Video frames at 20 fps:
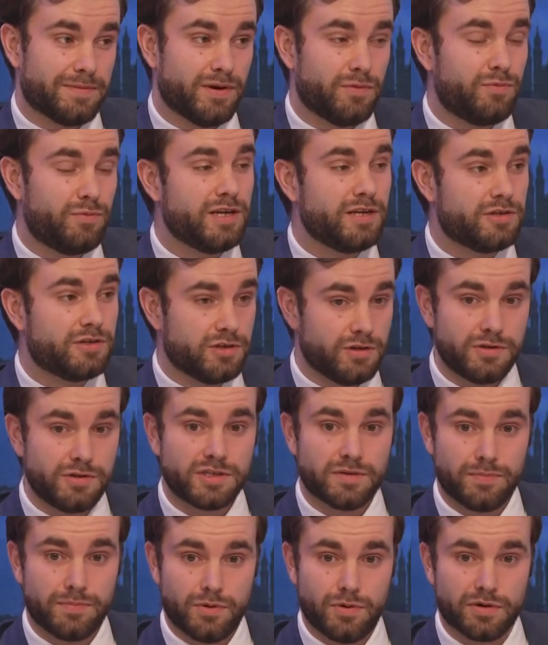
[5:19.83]
but we do
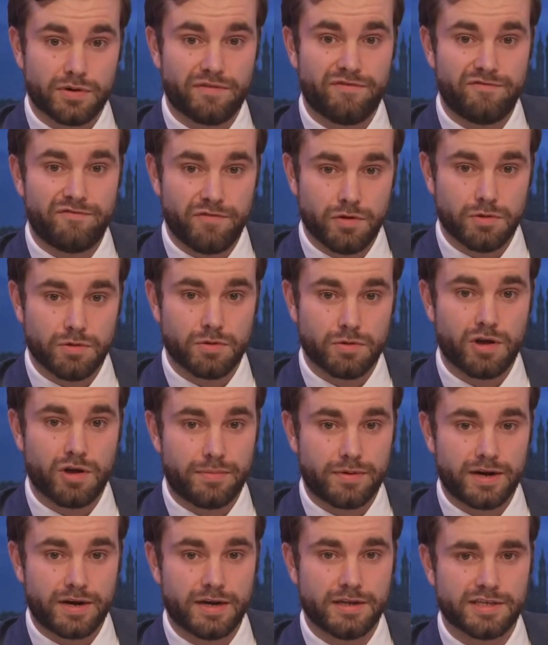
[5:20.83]
support a full,
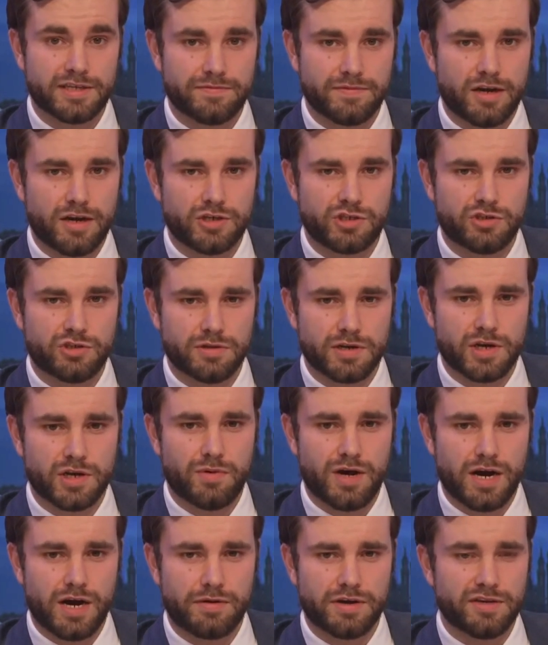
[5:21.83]
comprehensive national
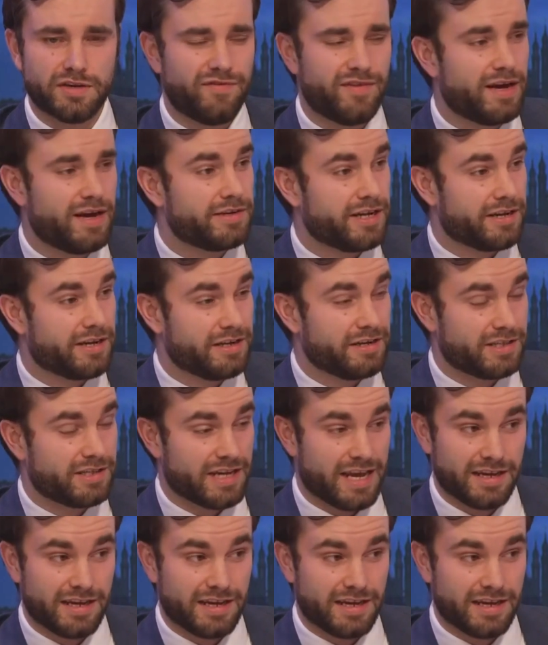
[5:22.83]
inquiry to find out